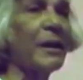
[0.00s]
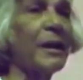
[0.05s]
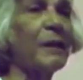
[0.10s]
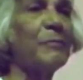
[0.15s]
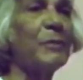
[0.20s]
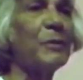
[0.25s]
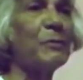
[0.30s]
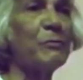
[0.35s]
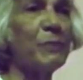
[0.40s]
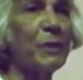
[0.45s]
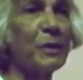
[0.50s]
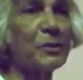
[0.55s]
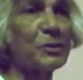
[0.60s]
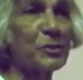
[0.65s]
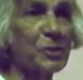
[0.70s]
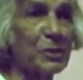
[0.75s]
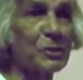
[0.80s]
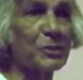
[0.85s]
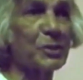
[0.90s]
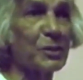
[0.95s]
all have been
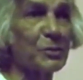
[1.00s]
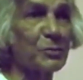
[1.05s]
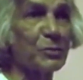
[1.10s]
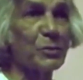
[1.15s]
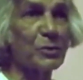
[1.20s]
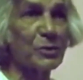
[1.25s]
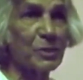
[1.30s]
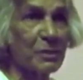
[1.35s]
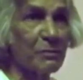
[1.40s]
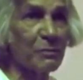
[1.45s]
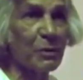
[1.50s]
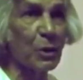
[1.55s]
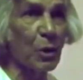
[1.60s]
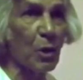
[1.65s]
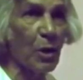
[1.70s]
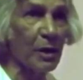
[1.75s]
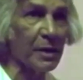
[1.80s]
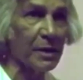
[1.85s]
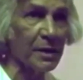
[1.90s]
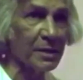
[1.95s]
very successful
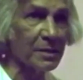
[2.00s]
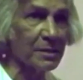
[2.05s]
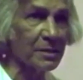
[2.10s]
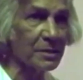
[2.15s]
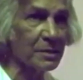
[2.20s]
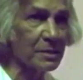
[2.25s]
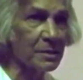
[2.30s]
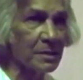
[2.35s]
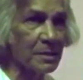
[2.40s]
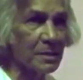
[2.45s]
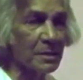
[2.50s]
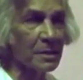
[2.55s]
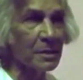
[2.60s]
civil lawyers.